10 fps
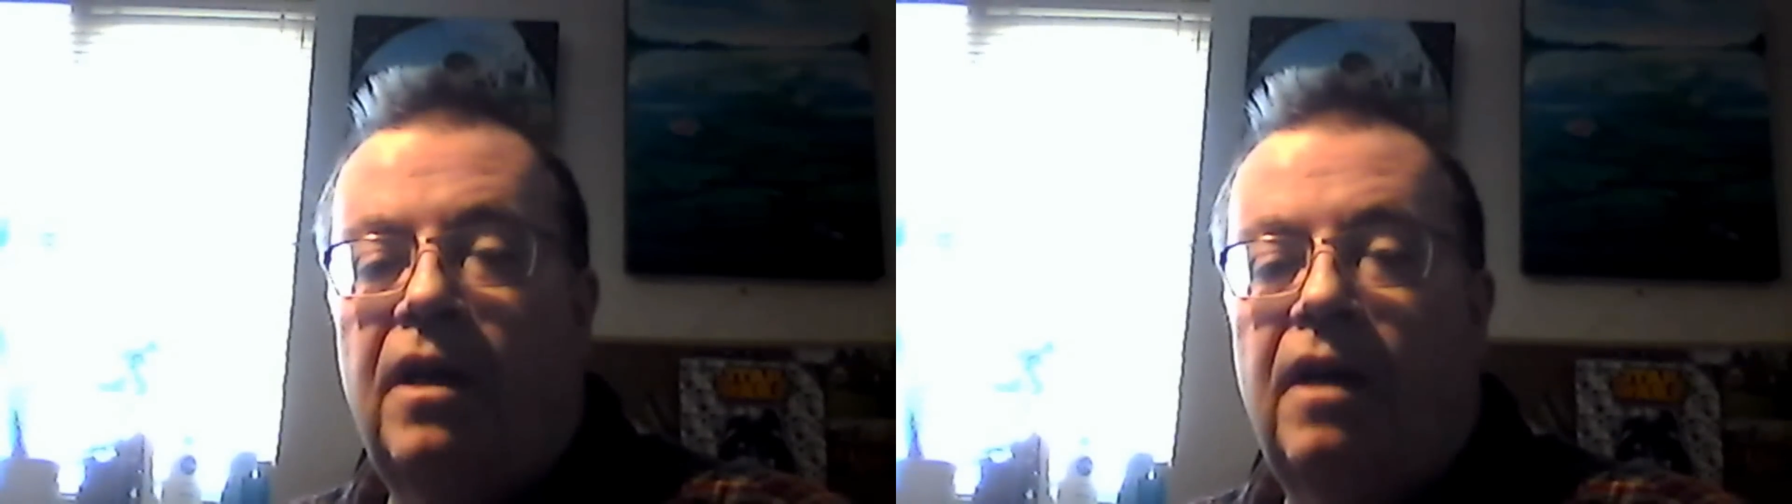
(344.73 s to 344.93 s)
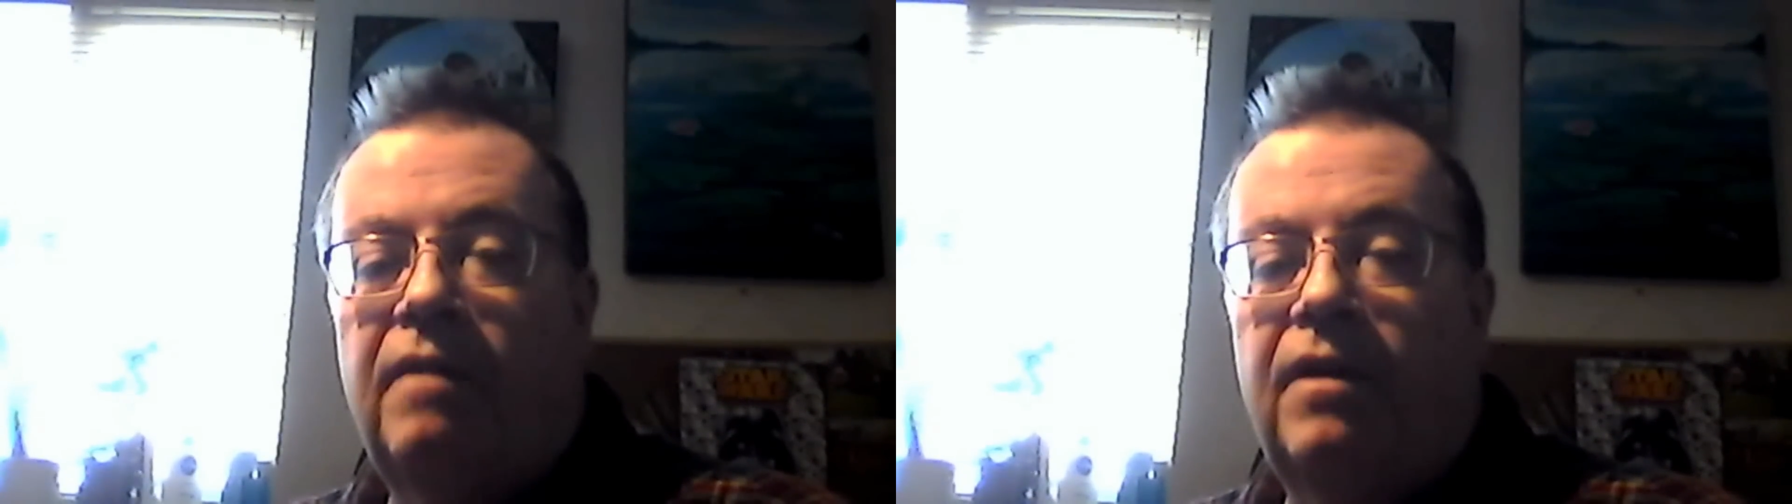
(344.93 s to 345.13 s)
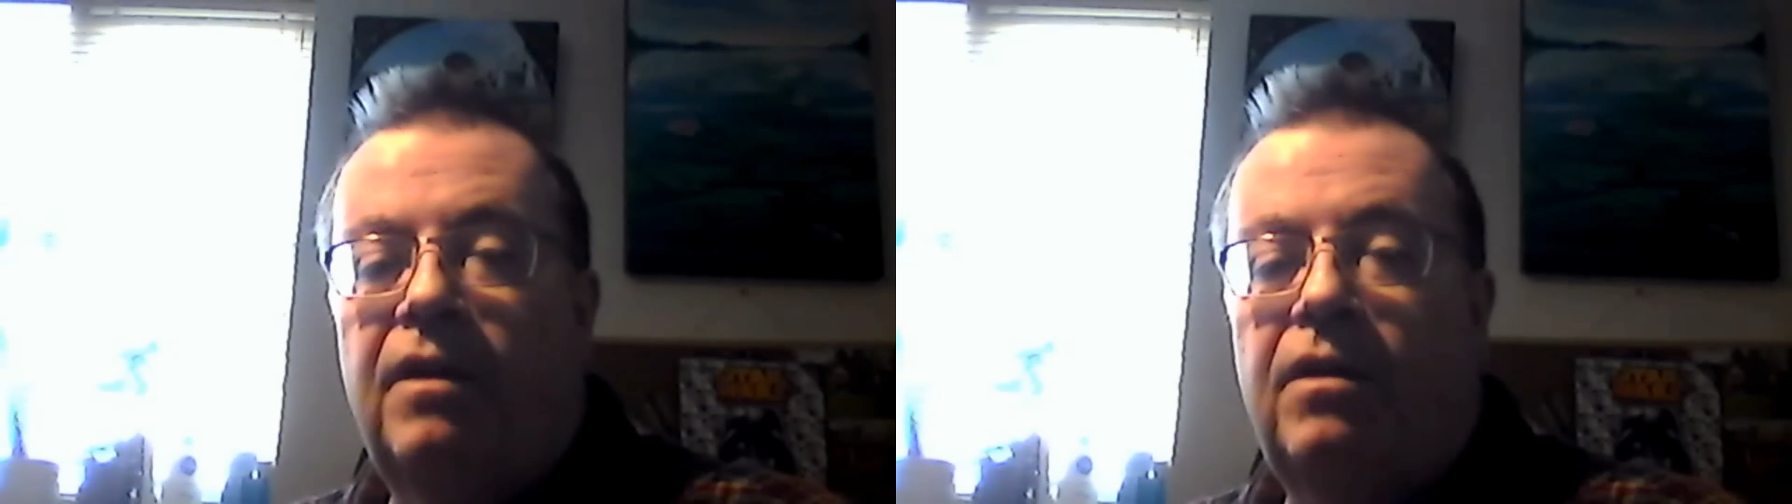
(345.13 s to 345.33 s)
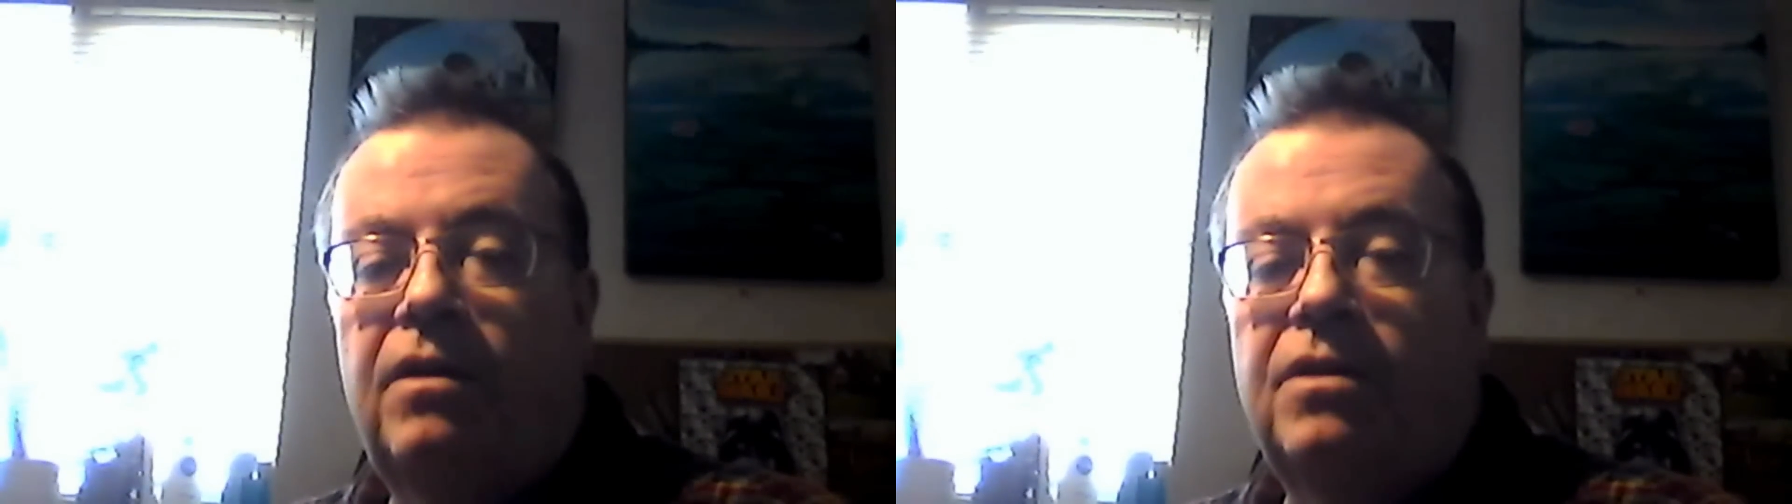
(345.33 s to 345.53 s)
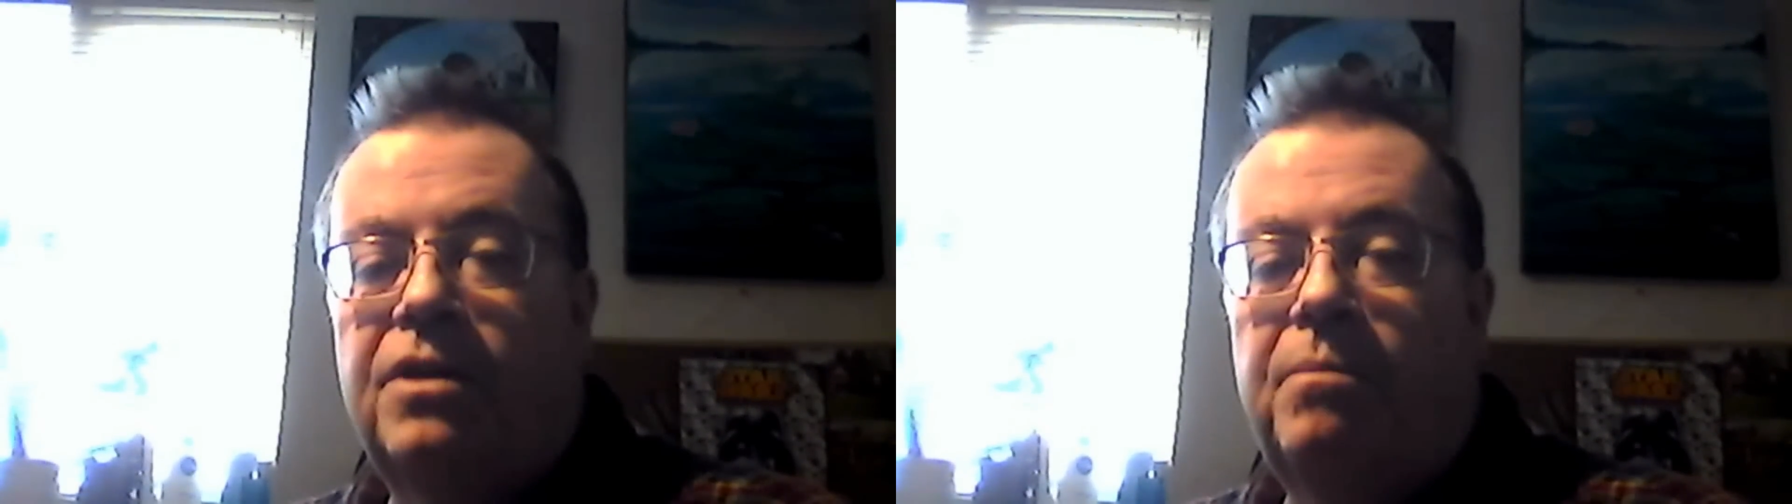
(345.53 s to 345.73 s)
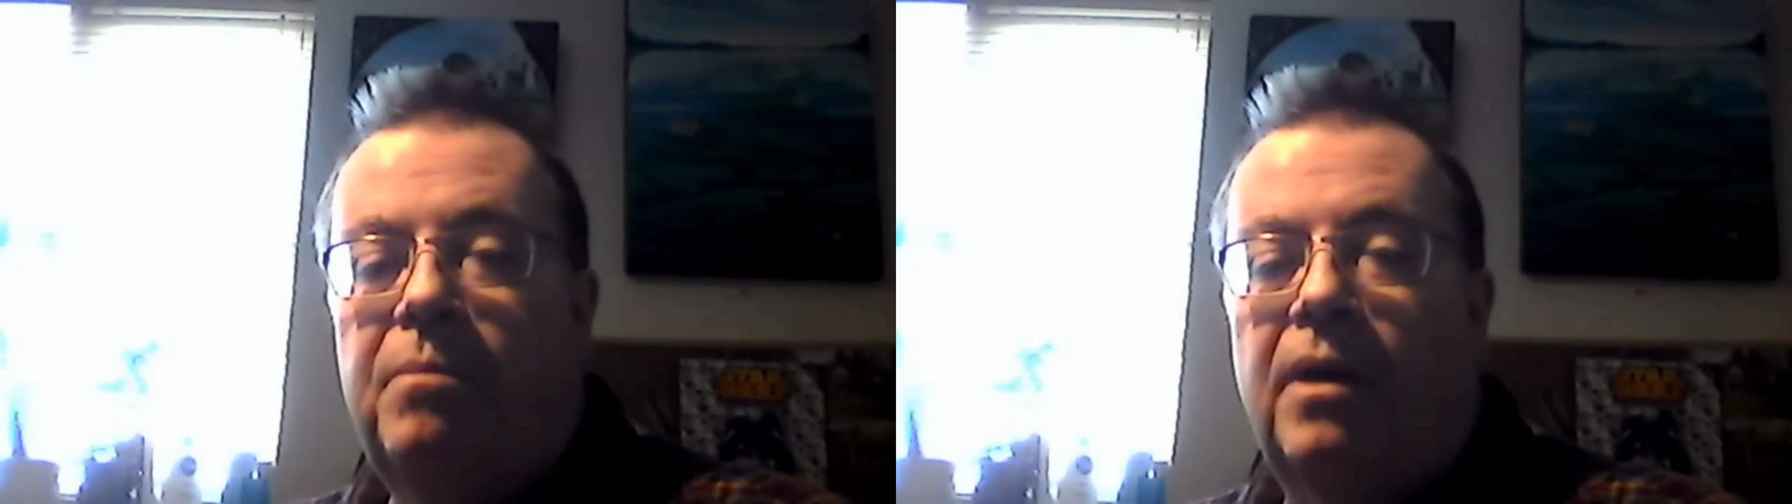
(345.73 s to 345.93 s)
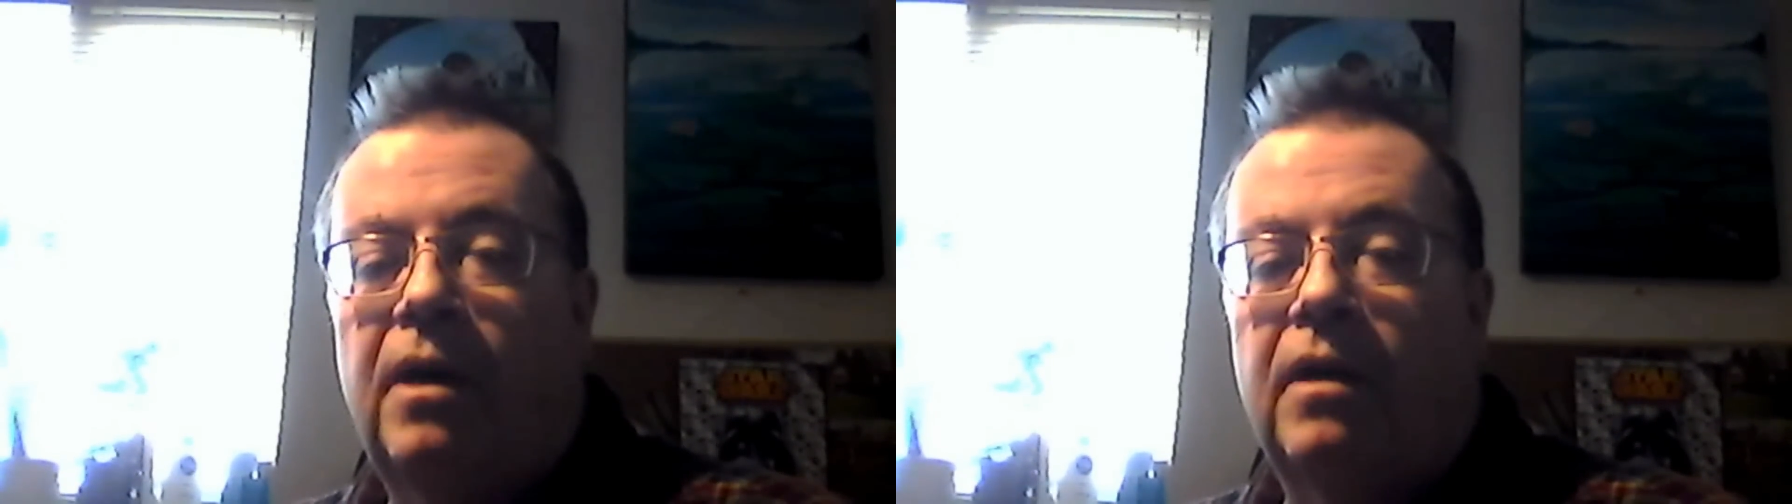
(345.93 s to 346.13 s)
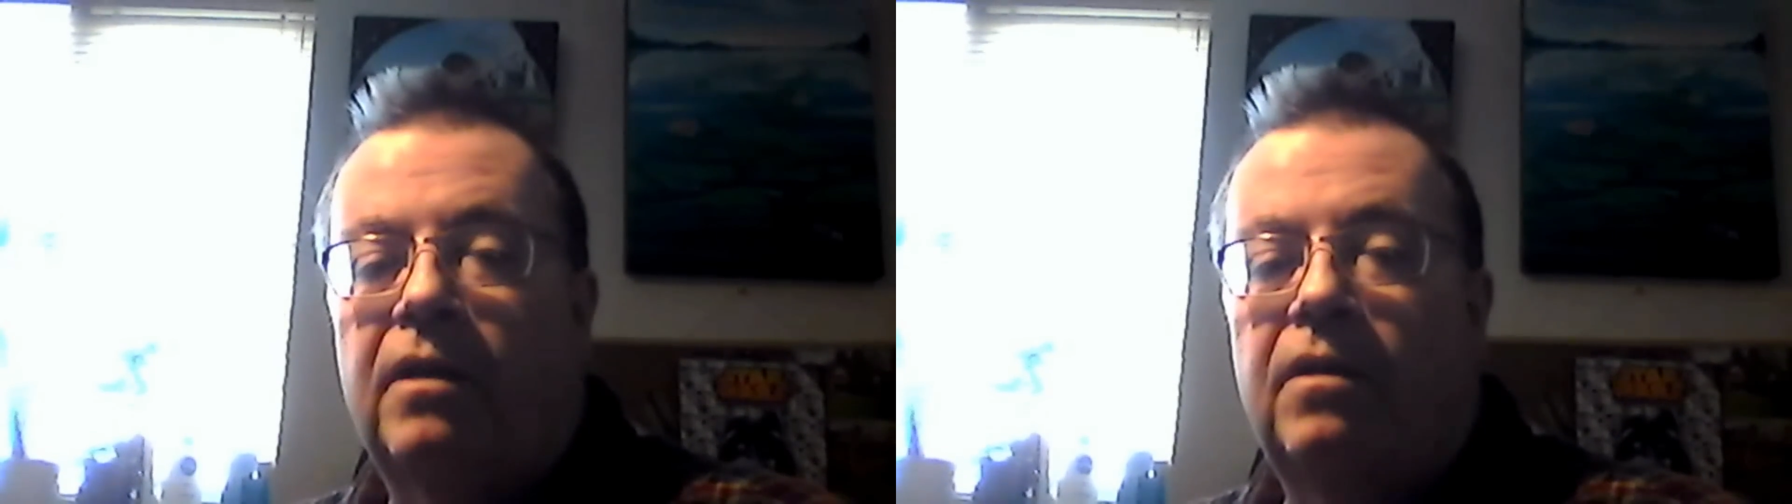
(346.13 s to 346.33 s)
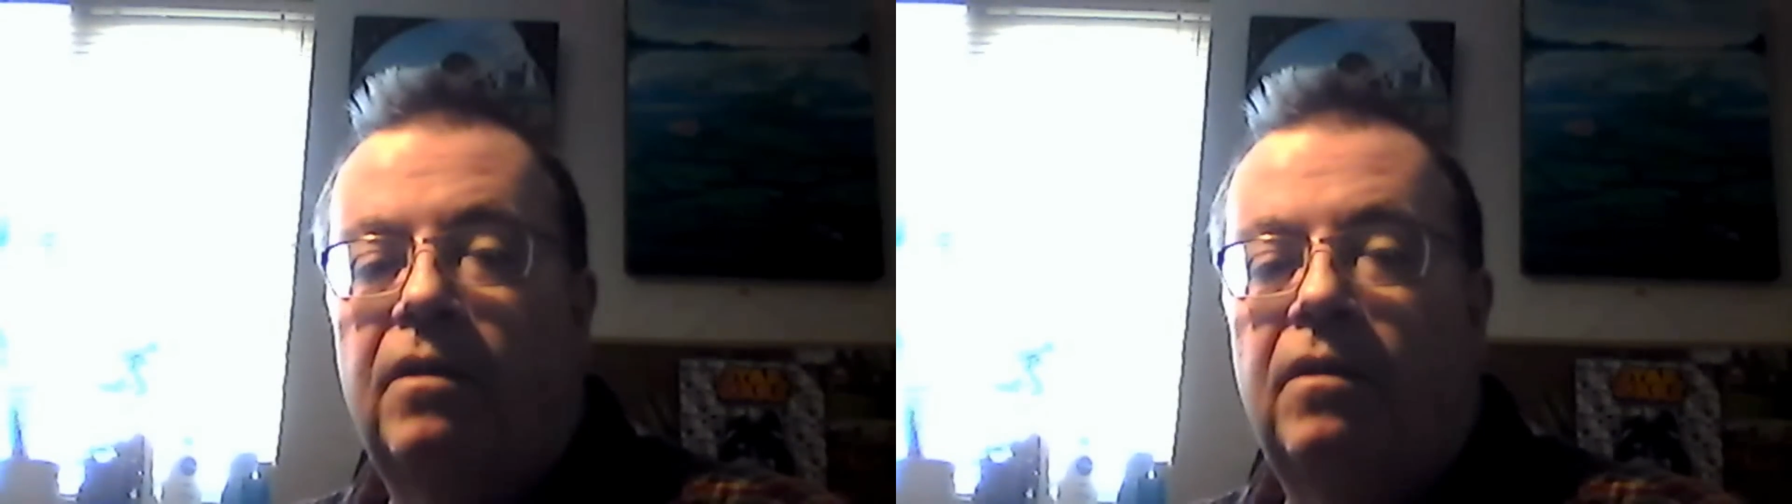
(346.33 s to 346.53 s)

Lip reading: have a large impact